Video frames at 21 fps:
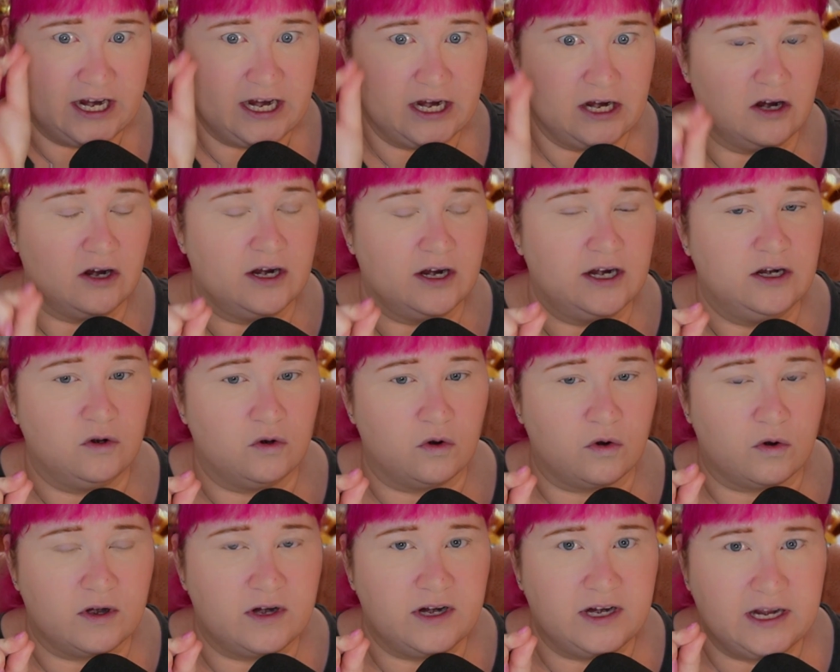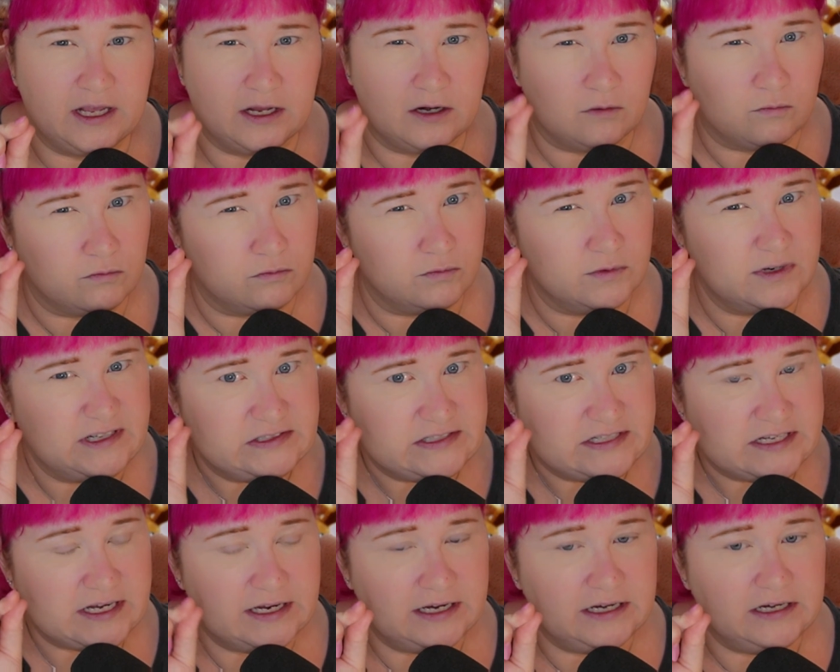and in order to get it real
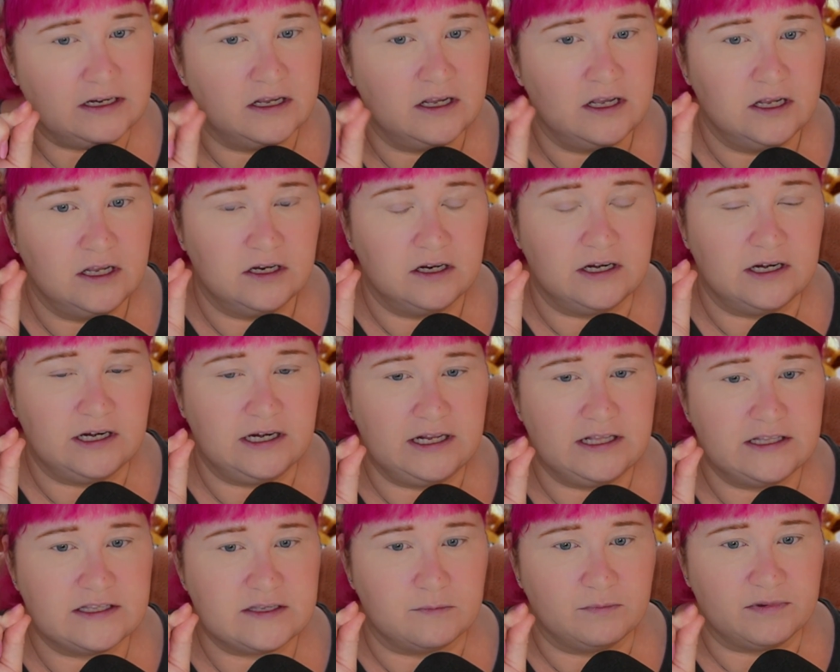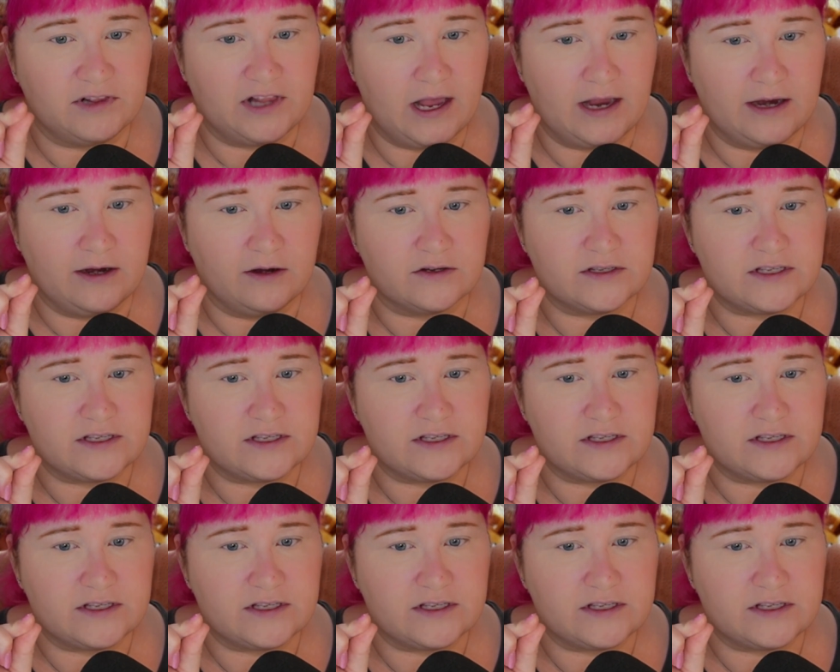tight, you're going to need some pliers.